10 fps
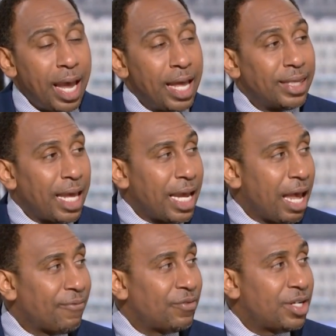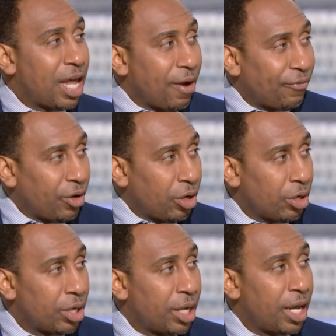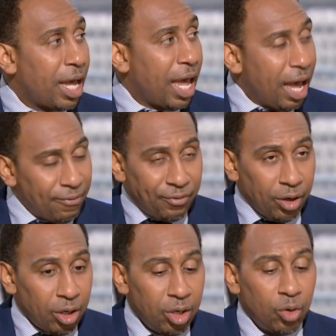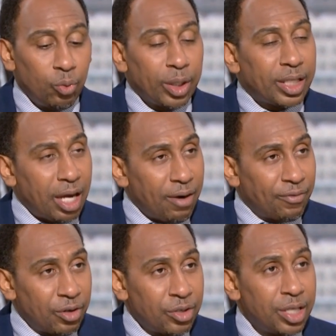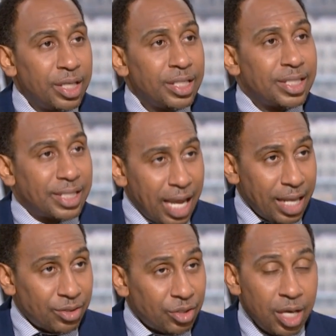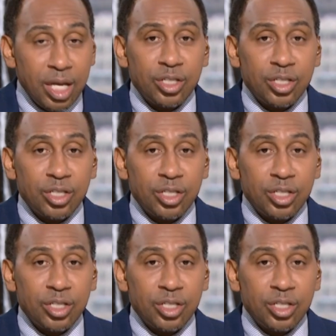And they have never, ever recovered since.